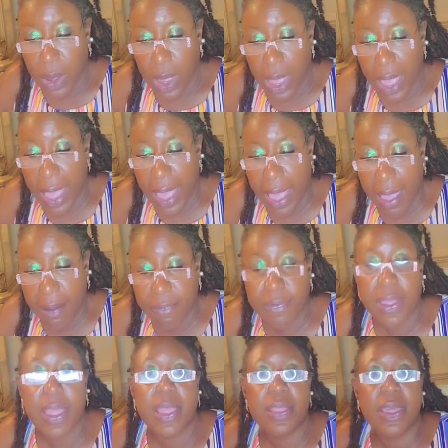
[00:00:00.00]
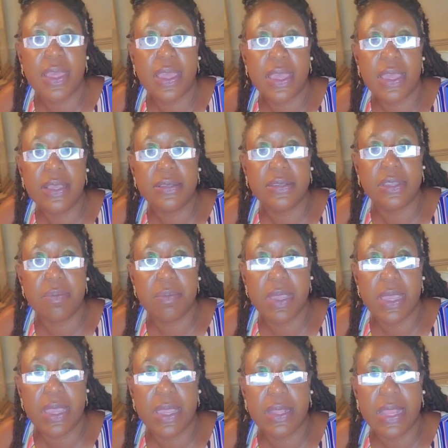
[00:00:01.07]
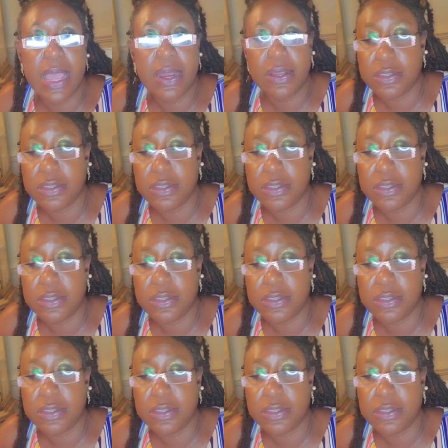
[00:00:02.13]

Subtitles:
have the histamine that